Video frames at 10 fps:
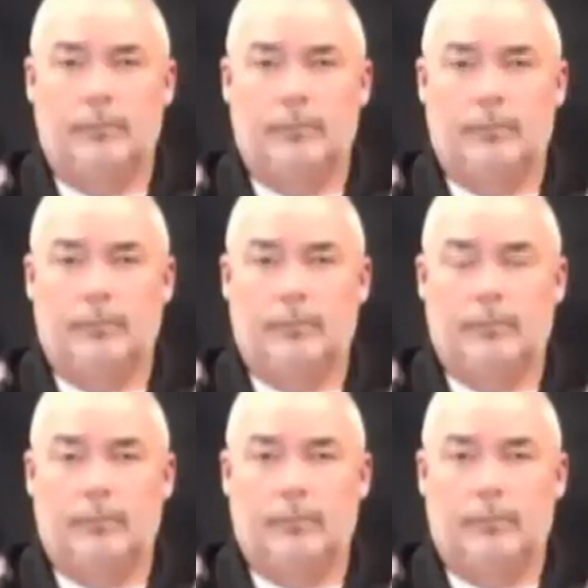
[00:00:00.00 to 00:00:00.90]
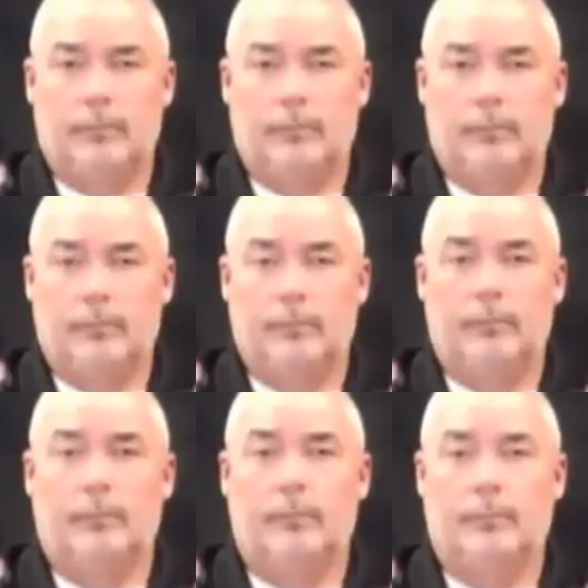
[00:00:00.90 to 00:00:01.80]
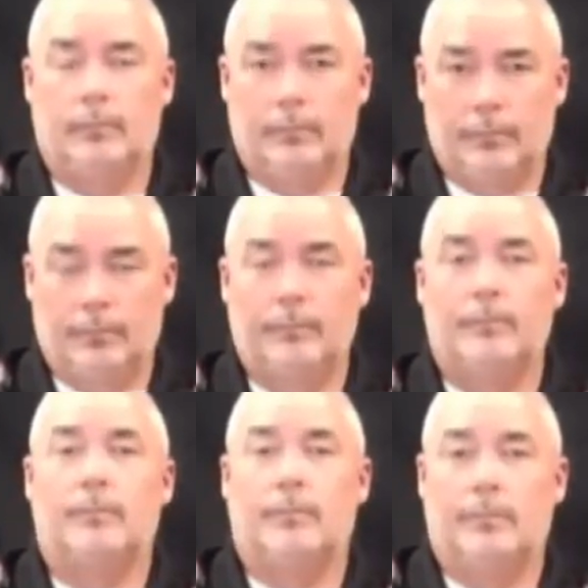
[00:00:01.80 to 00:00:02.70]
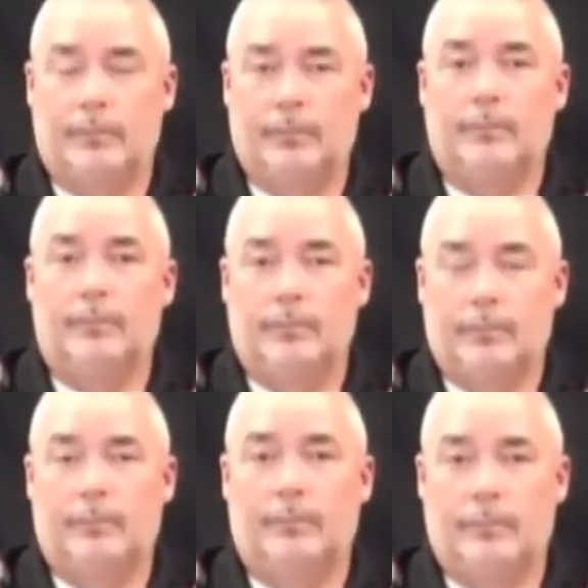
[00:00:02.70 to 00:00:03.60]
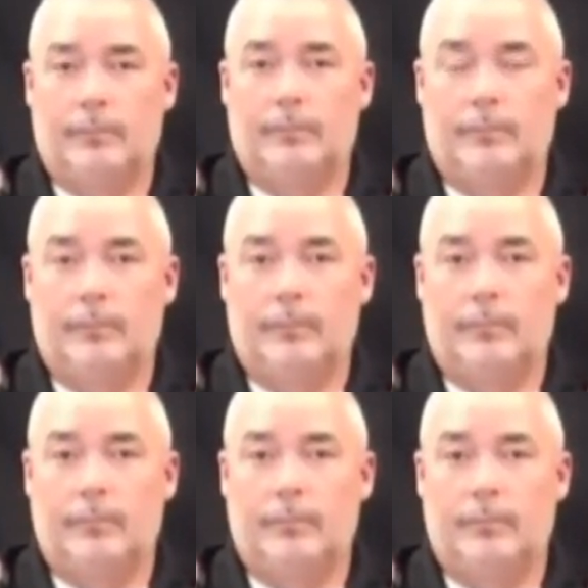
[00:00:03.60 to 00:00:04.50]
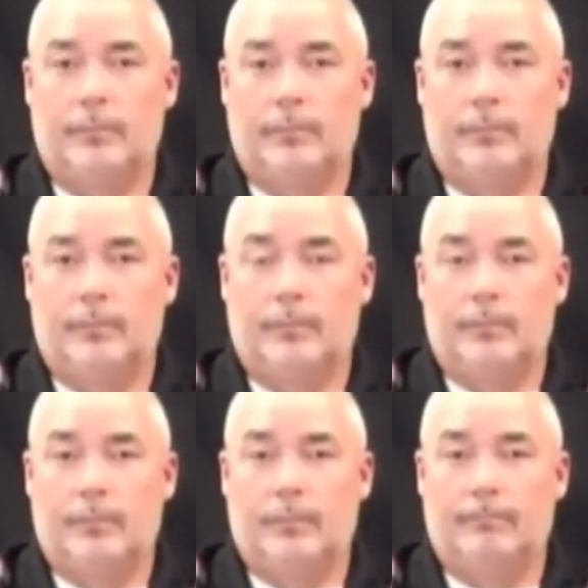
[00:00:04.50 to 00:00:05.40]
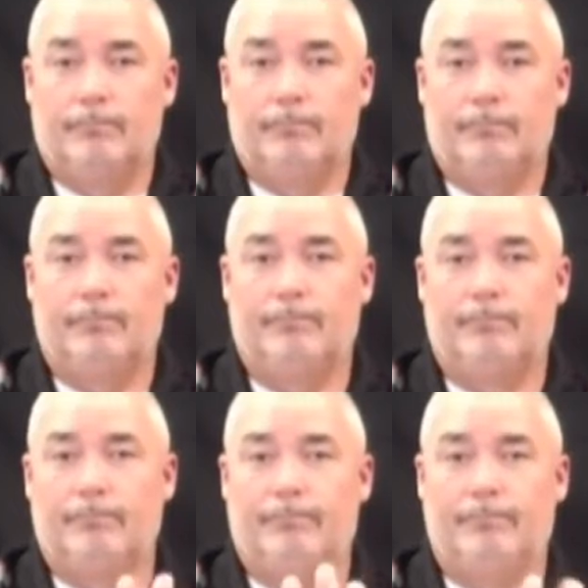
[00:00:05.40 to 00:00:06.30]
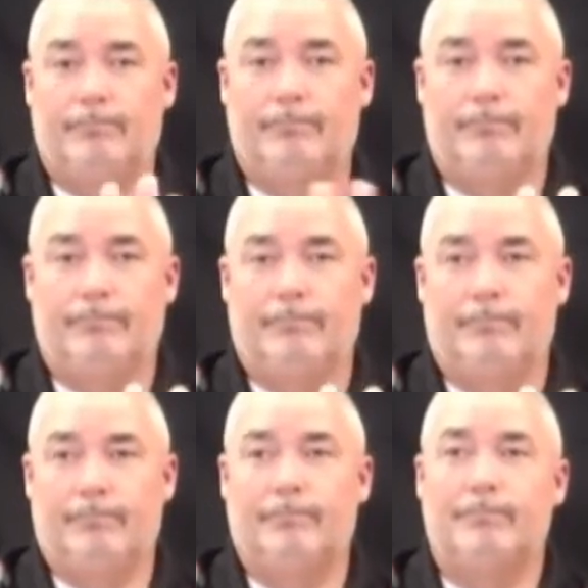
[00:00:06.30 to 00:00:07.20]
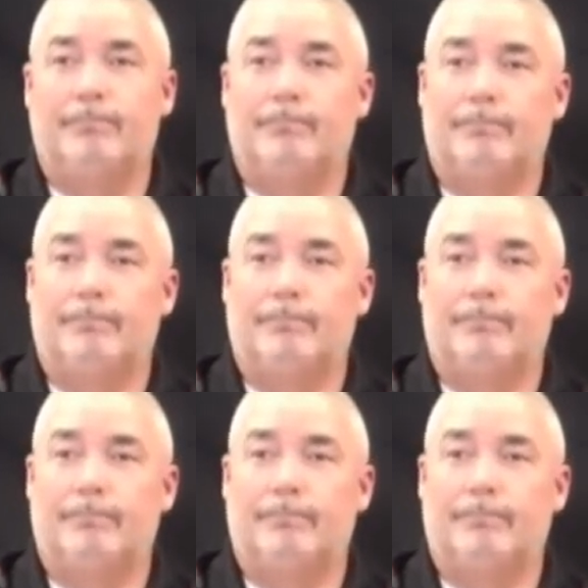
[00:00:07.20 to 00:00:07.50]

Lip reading: (not speaking)